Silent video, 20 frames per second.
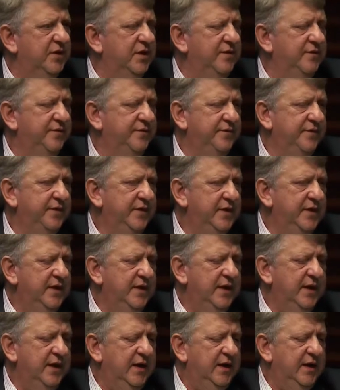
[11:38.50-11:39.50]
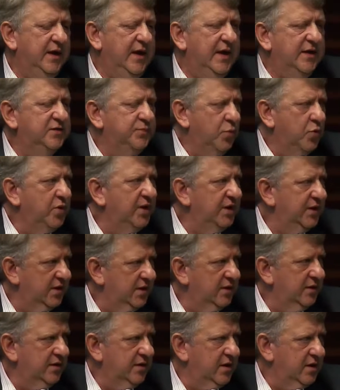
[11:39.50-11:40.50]
of uh, exporting the,
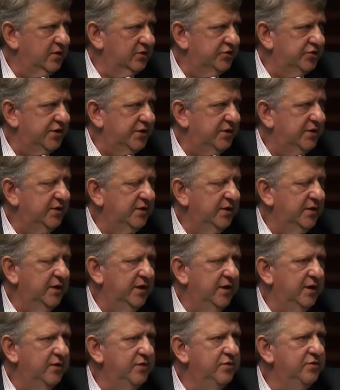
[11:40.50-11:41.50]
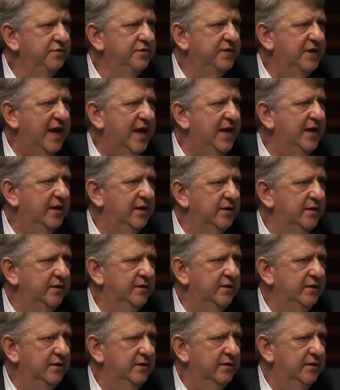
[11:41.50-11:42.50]
the culture, uh, you've
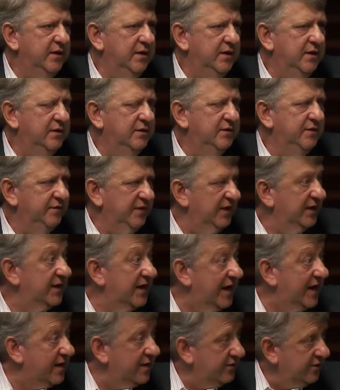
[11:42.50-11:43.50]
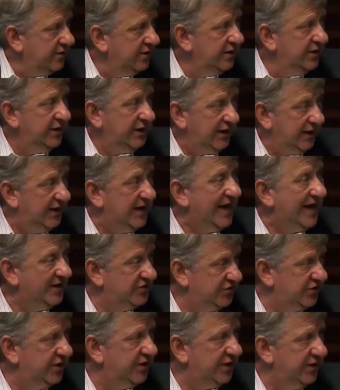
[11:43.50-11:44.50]
taken uh, DaVita now
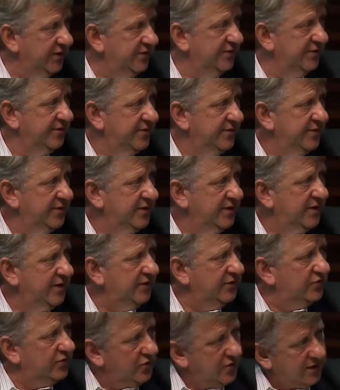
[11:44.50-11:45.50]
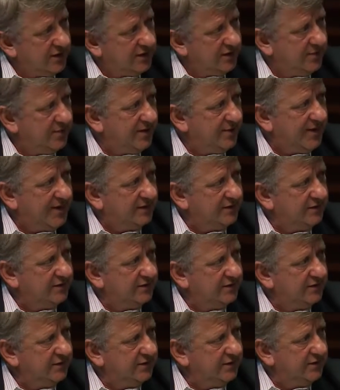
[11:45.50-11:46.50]
internationally. Can you talk a little bit about
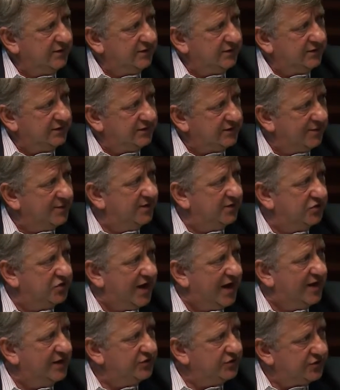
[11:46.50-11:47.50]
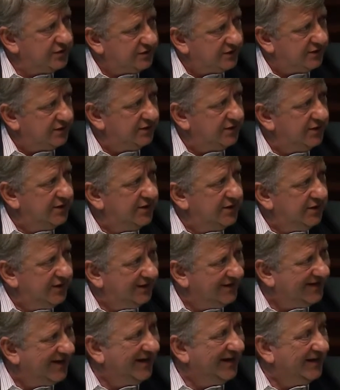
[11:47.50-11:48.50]
uh, some of the challenges in,
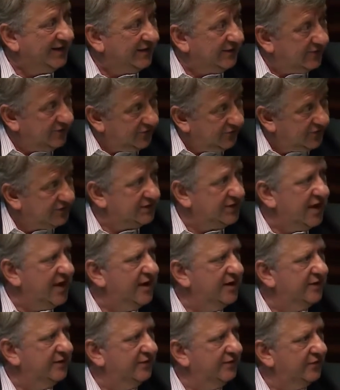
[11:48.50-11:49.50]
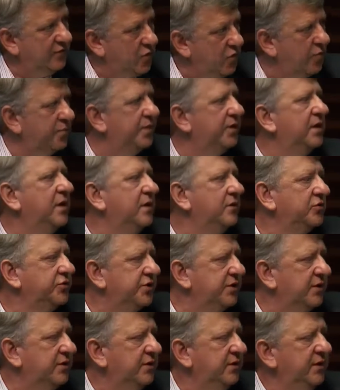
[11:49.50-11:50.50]
in taking this kind of corporate
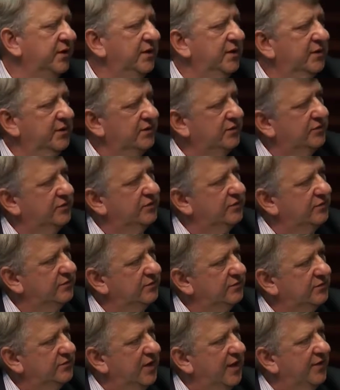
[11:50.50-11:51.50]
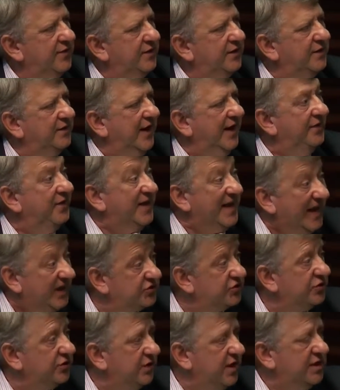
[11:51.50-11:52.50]
culture to, yeah. to other, other
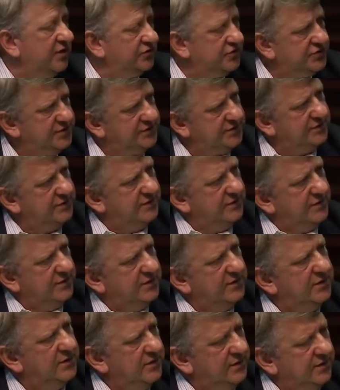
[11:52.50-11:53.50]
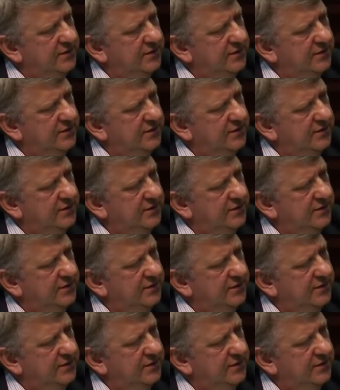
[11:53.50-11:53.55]
national cultures? Yeah,